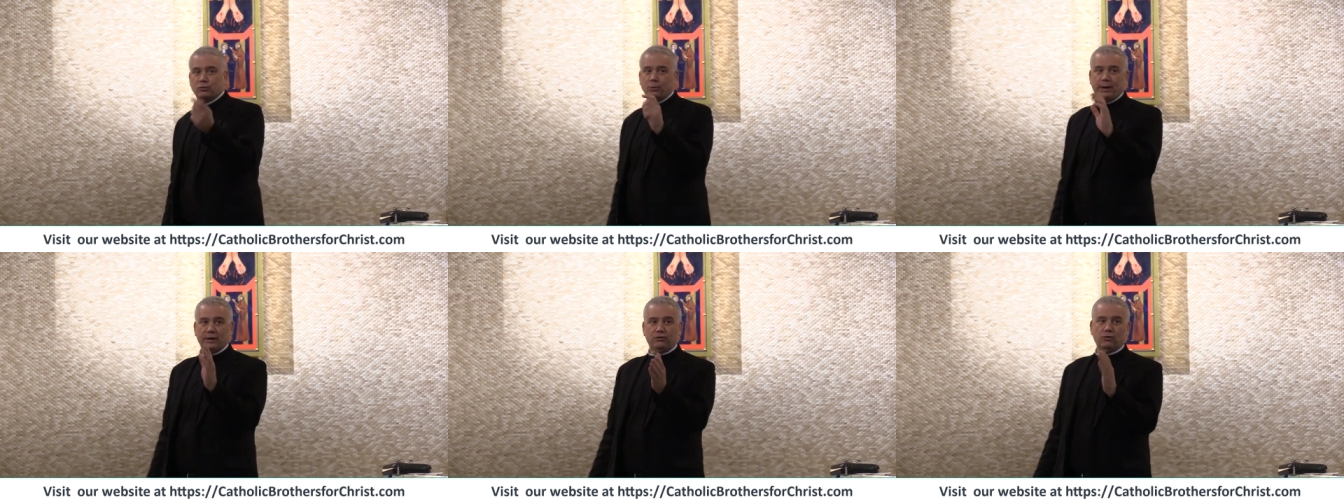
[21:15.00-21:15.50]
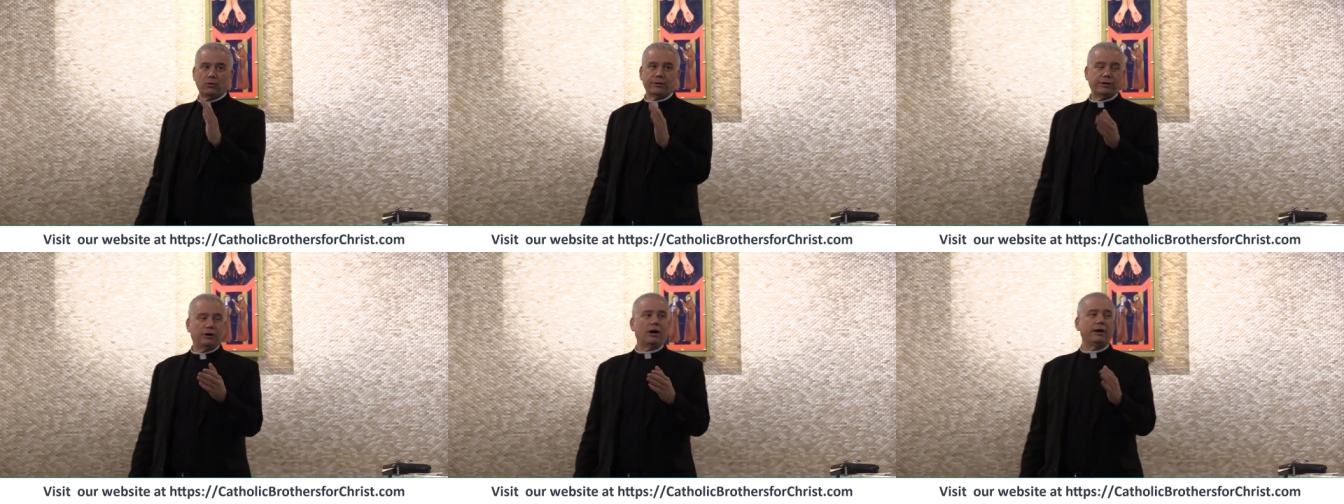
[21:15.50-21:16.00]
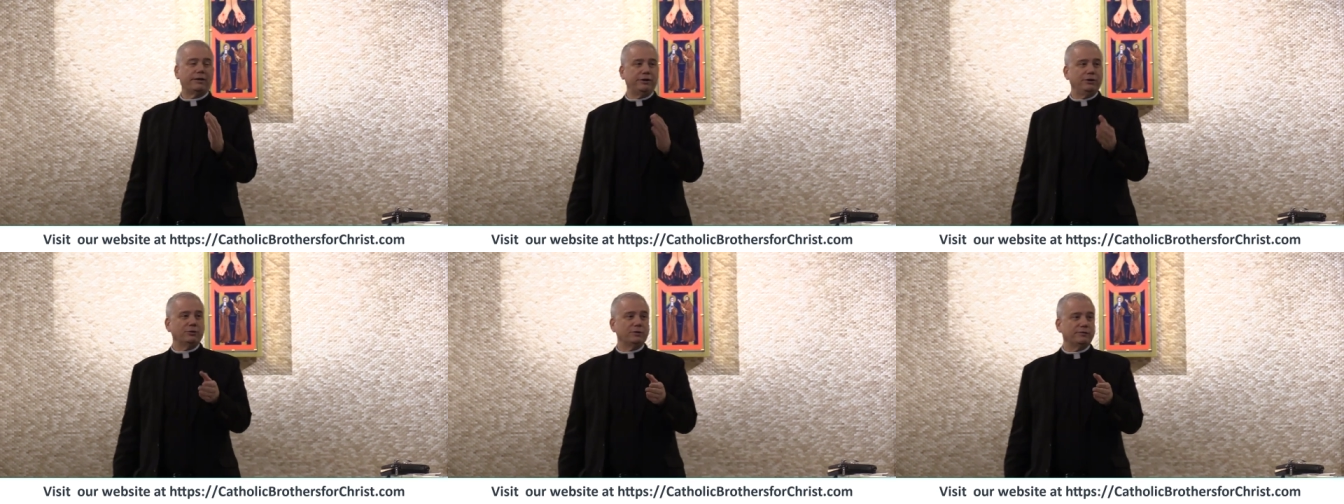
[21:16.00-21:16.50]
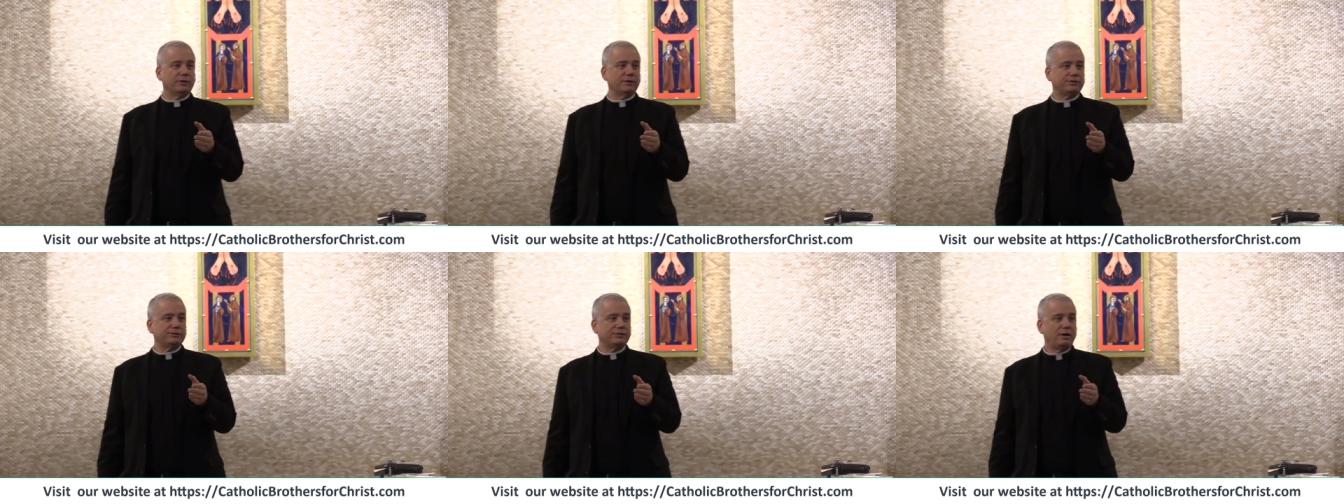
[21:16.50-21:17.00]
for we adore the God of the
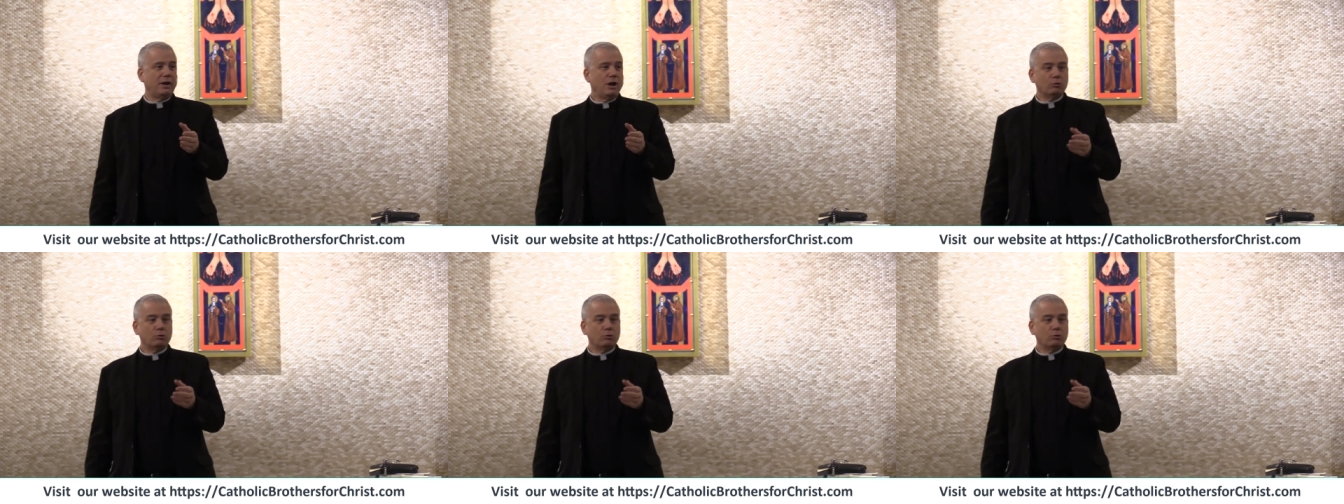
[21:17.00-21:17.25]
universe.